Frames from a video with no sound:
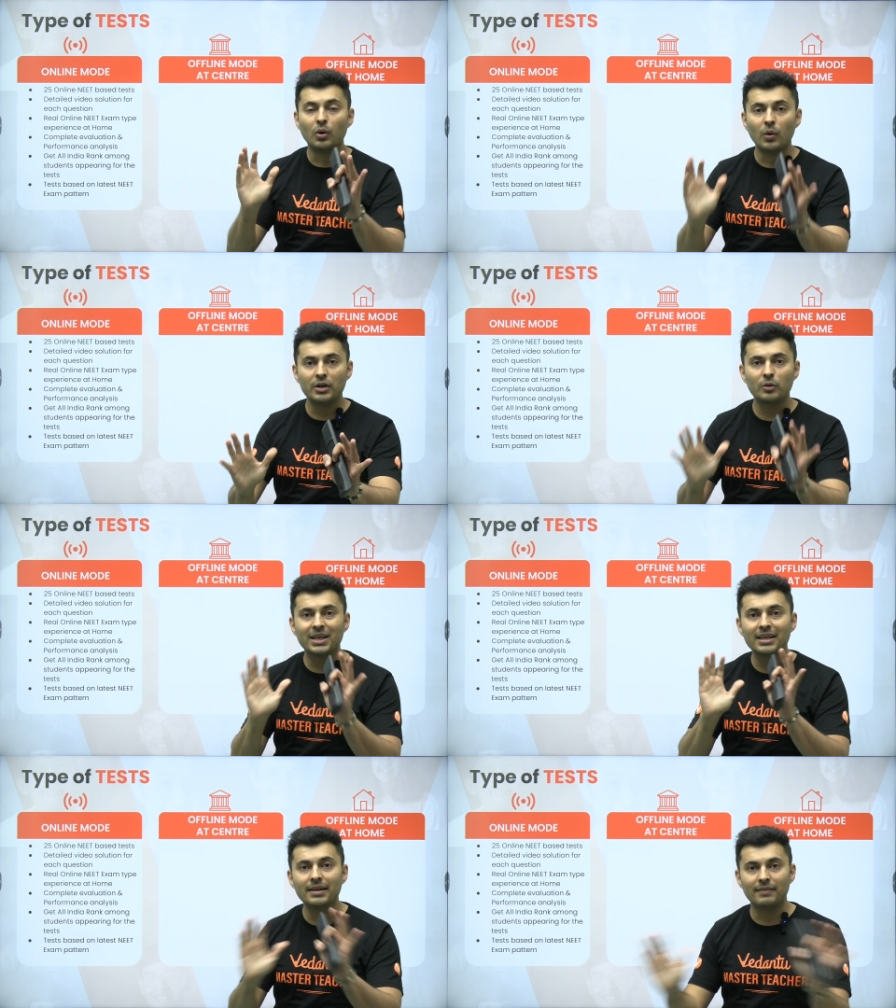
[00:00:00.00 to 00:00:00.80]
going to
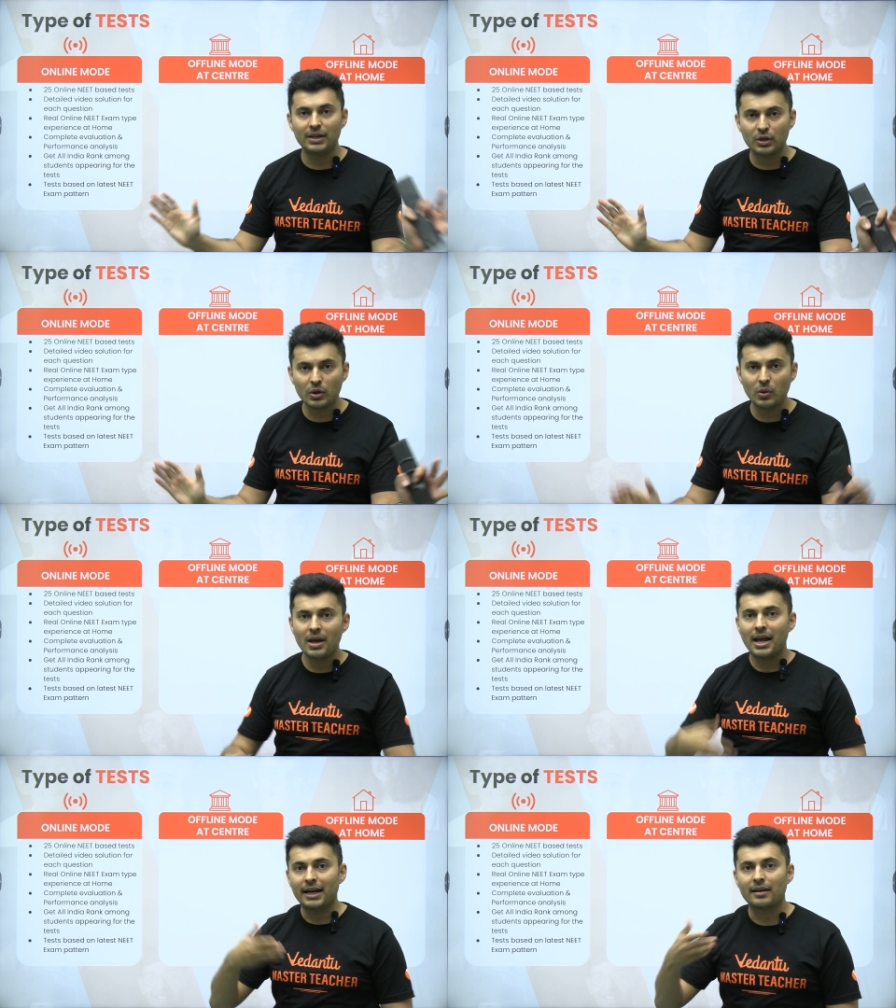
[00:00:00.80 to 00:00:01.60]
be given to you
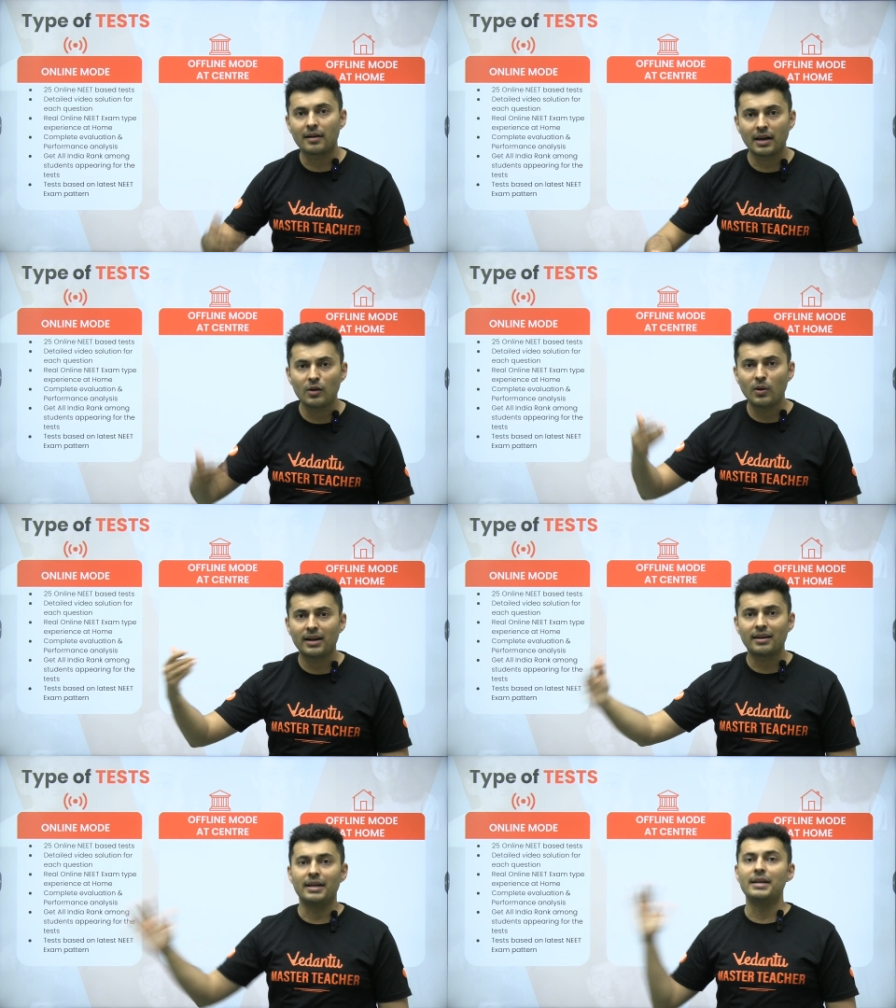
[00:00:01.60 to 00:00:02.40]
at
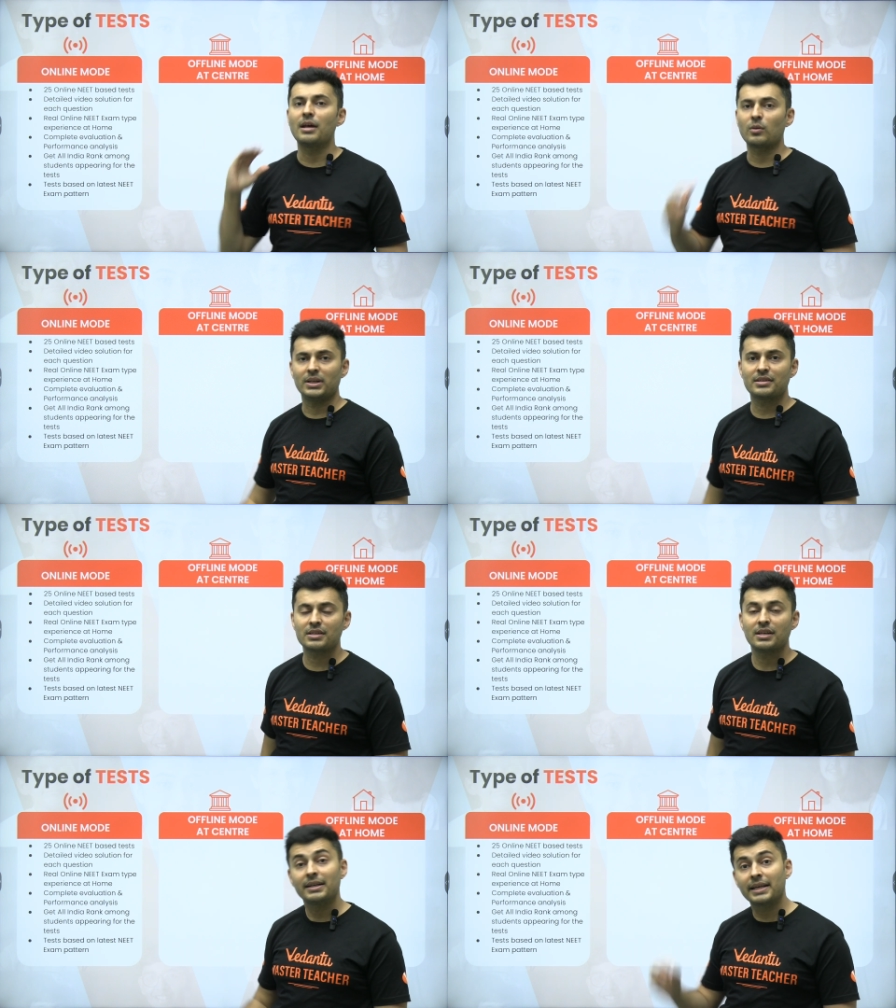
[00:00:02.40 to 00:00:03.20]
regular
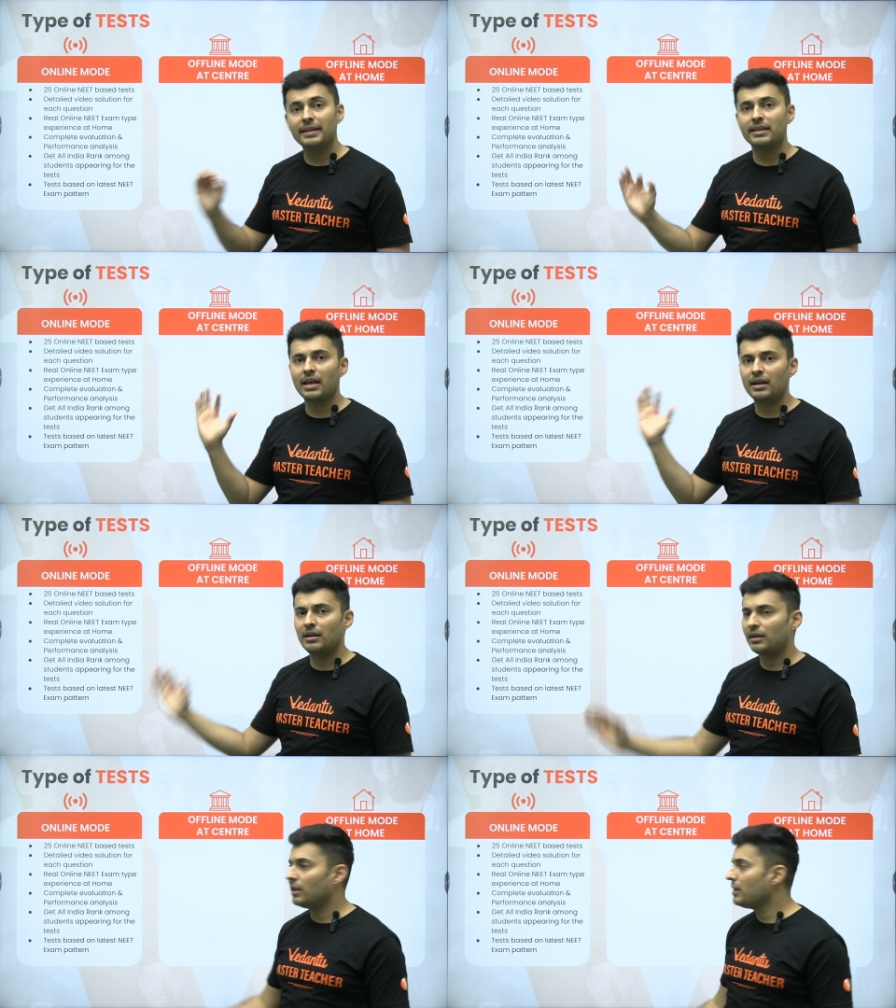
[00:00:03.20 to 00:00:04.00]
intervals till the
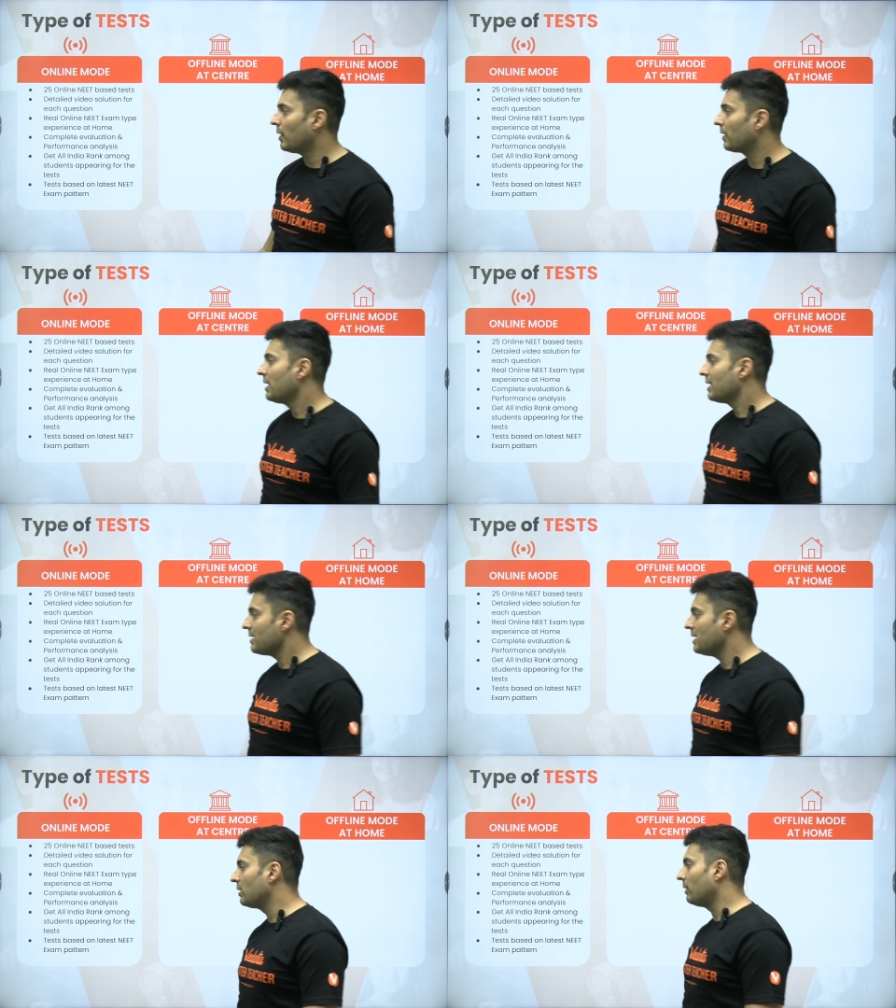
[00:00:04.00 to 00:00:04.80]
end, till your
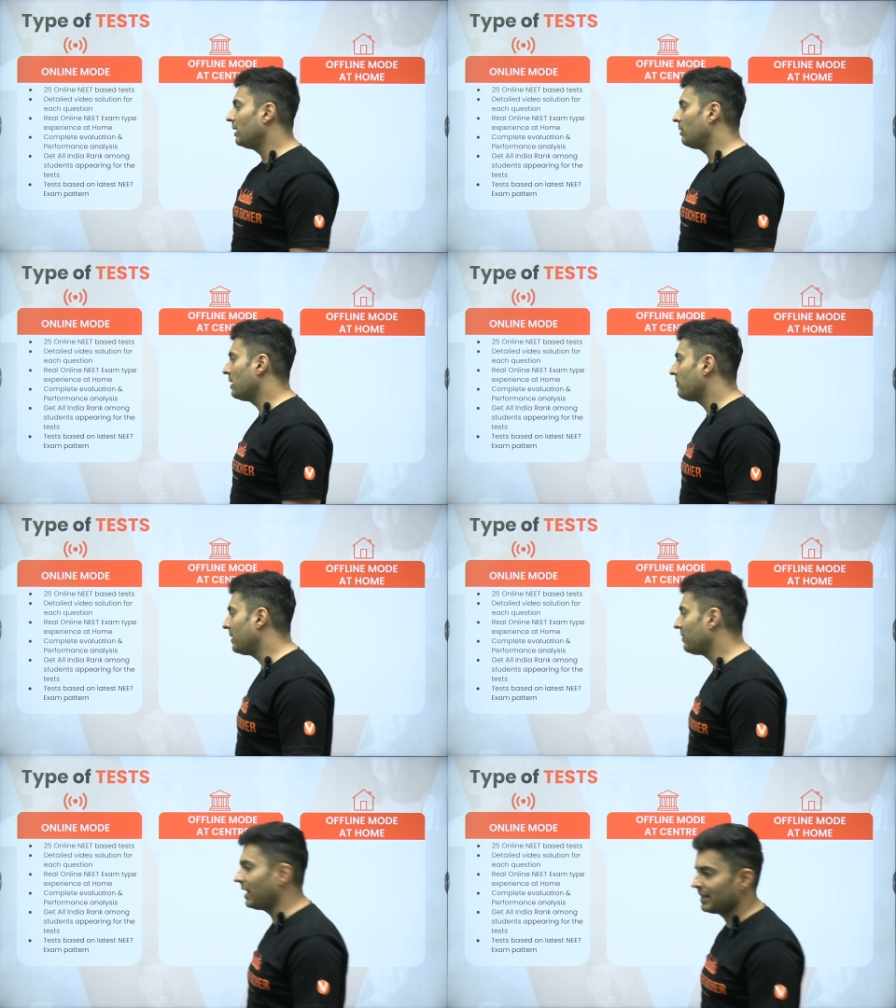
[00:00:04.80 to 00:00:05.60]
NEET
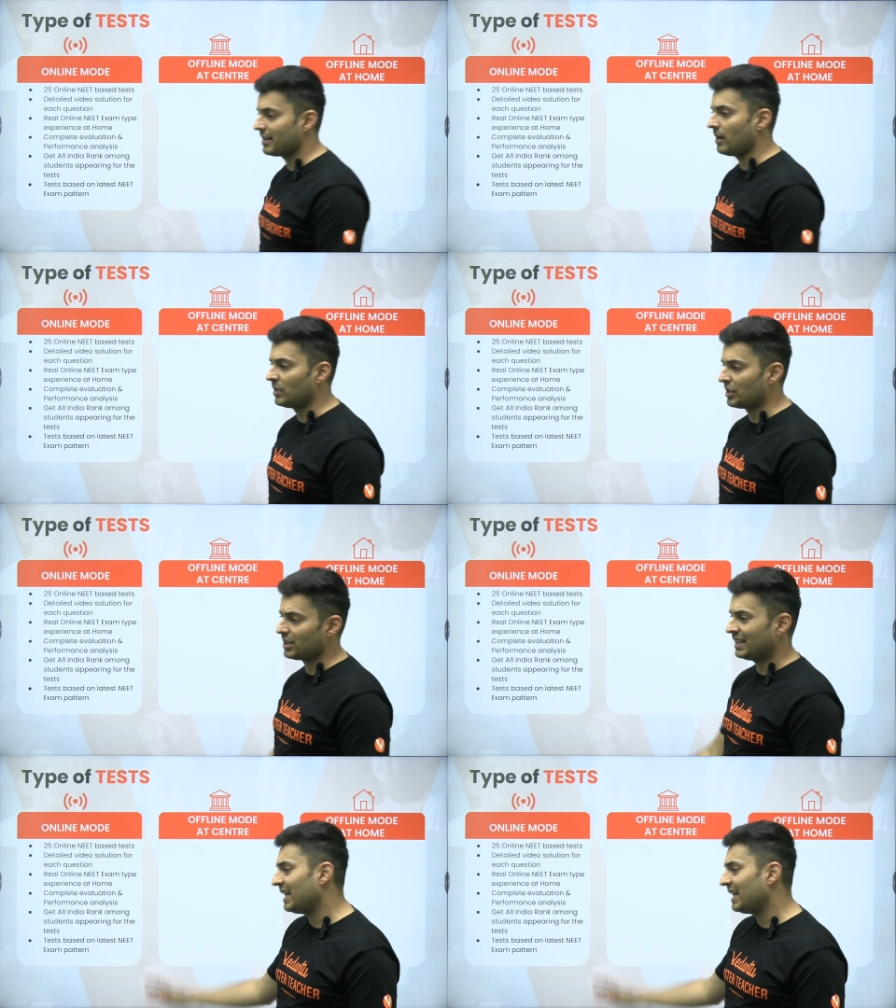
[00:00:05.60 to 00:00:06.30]
2025 examination.